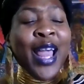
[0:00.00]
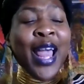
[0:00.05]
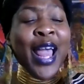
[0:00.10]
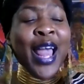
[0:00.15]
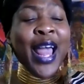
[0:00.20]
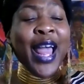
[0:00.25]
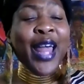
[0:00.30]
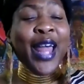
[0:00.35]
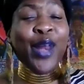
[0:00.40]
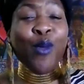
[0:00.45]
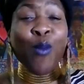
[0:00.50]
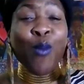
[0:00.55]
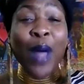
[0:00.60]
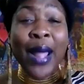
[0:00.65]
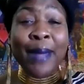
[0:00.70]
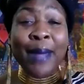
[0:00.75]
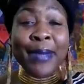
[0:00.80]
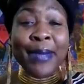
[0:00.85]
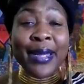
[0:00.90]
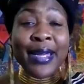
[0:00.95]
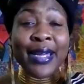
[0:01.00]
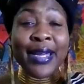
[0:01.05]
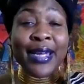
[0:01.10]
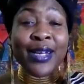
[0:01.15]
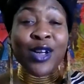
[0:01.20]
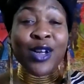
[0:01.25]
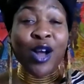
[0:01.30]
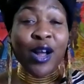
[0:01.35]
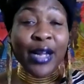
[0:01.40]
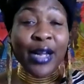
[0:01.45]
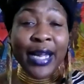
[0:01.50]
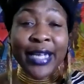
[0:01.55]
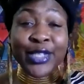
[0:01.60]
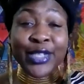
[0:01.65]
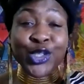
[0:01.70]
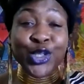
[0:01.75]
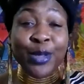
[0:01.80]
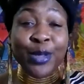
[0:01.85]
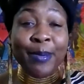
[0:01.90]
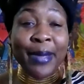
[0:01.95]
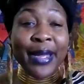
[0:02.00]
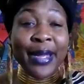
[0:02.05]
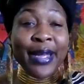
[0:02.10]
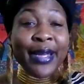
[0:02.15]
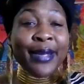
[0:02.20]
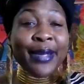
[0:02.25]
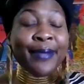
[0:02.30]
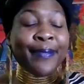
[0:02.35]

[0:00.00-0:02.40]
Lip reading: And a white man, Caucasian man,